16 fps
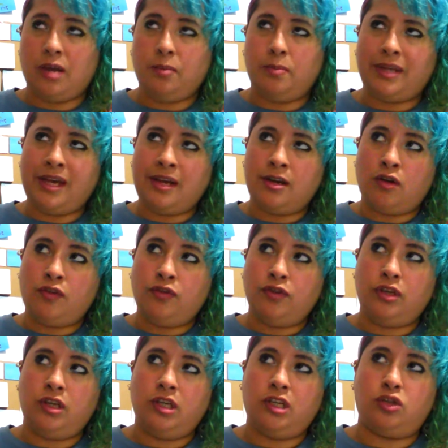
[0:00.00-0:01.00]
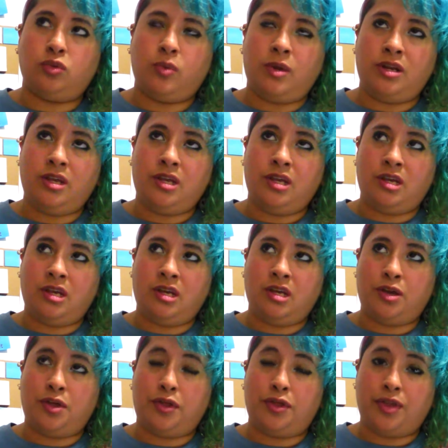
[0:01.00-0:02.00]
I bled on the
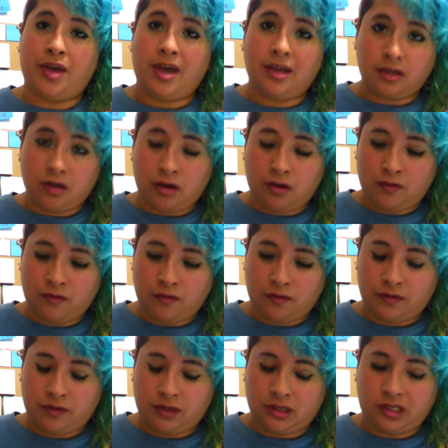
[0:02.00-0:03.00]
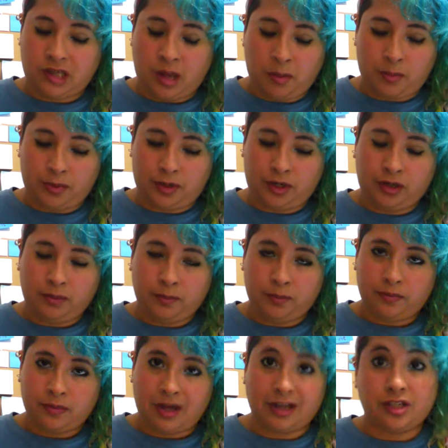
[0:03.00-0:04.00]
23rd of December.
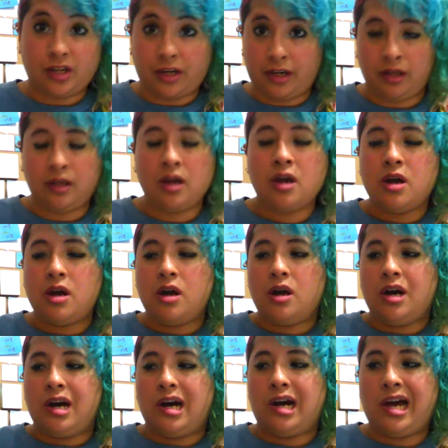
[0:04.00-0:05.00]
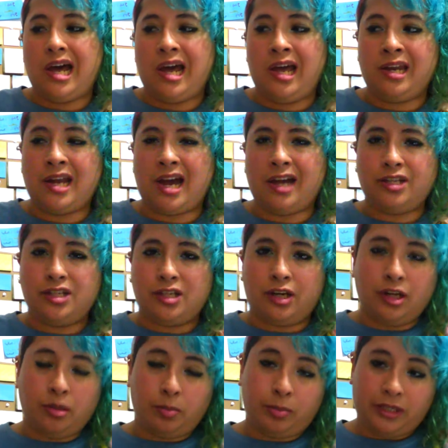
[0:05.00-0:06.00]
I started, and I
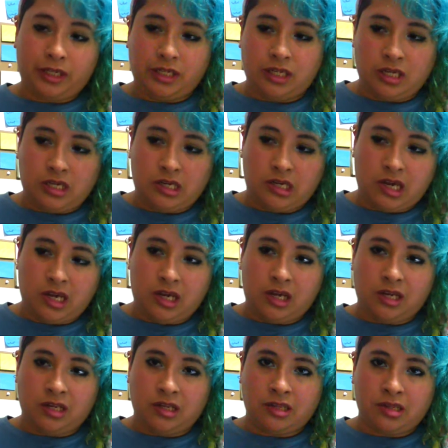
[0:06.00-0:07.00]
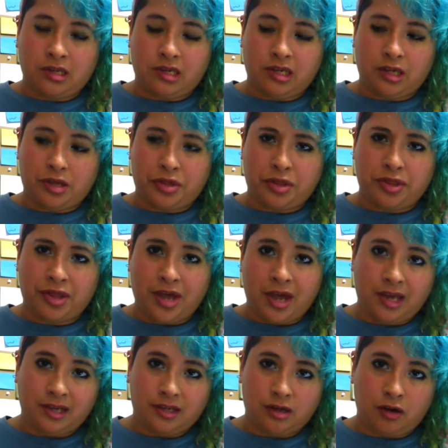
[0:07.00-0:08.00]
started bleeding in the
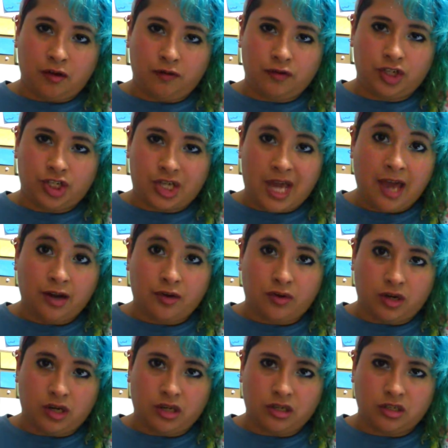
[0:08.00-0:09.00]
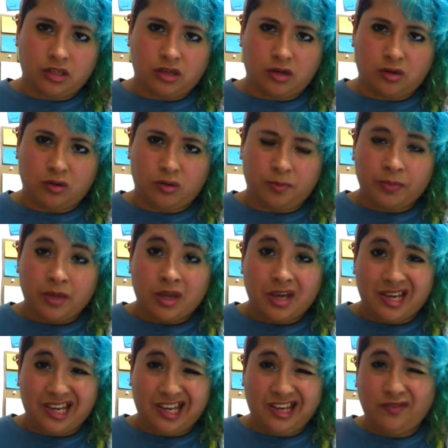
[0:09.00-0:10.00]
3rd of January. So,
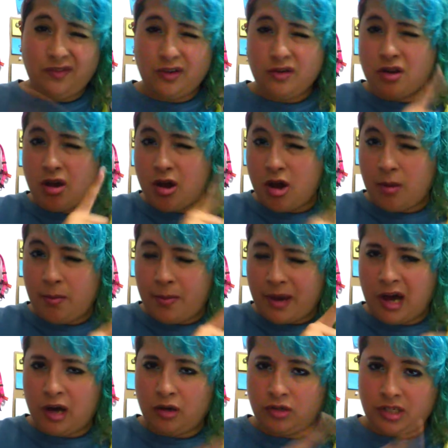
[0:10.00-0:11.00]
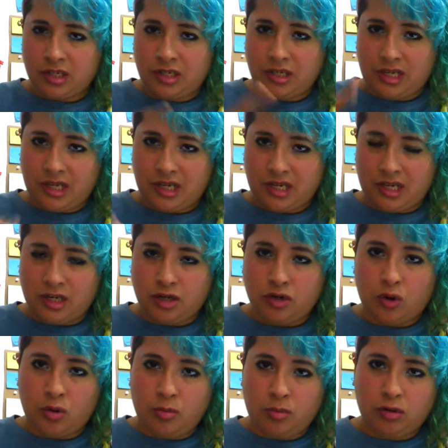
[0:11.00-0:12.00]
if you know about the
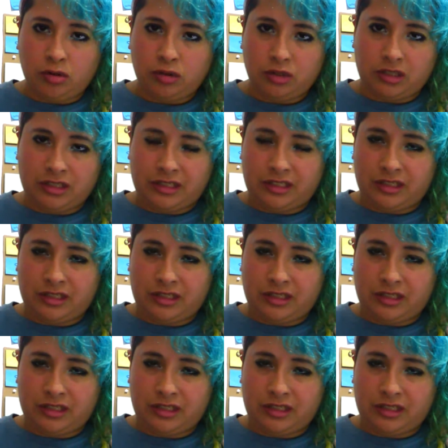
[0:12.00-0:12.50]
normal